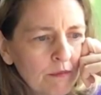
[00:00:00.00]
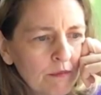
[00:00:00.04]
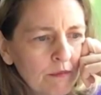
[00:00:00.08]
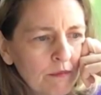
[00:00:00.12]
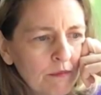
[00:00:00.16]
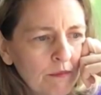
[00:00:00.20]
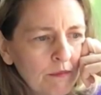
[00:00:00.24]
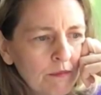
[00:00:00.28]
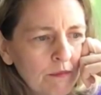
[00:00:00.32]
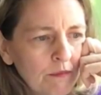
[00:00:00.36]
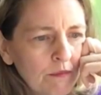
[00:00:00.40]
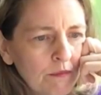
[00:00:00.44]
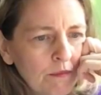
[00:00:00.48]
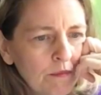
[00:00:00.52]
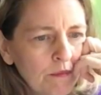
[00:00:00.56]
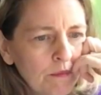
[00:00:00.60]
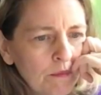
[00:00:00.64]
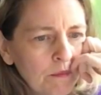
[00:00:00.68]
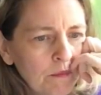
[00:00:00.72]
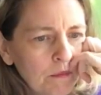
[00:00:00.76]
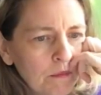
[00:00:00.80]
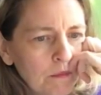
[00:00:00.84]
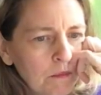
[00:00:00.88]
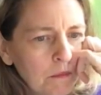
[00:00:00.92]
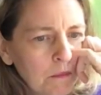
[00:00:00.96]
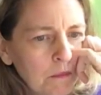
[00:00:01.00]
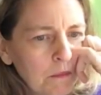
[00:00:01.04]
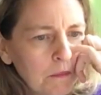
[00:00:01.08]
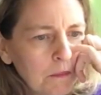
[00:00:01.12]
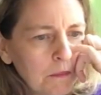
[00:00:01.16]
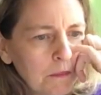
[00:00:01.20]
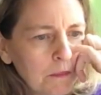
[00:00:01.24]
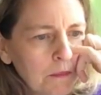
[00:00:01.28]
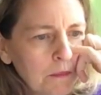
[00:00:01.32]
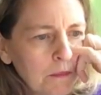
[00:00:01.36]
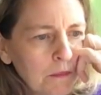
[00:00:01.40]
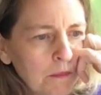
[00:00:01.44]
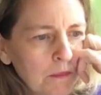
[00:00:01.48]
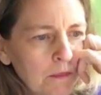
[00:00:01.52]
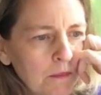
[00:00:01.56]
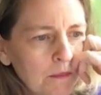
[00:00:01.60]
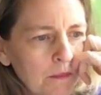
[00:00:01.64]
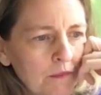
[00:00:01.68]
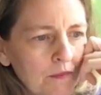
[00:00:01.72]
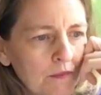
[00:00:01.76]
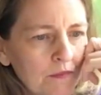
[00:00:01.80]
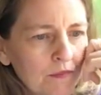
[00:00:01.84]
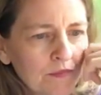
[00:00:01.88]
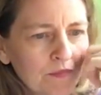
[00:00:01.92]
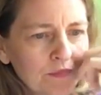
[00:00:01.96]

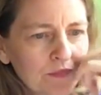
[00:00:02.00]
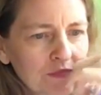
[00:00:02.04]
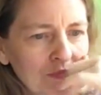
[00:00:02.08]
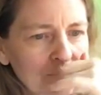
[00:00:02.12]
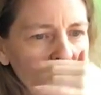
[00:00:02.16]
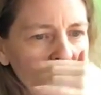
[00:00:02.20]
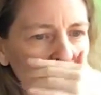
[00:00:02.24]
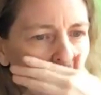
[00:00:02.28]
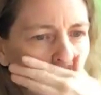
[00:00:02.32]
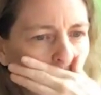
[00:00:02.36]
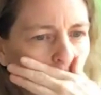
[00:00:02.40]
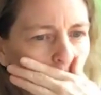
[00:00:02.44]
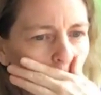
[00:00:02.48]
(silence)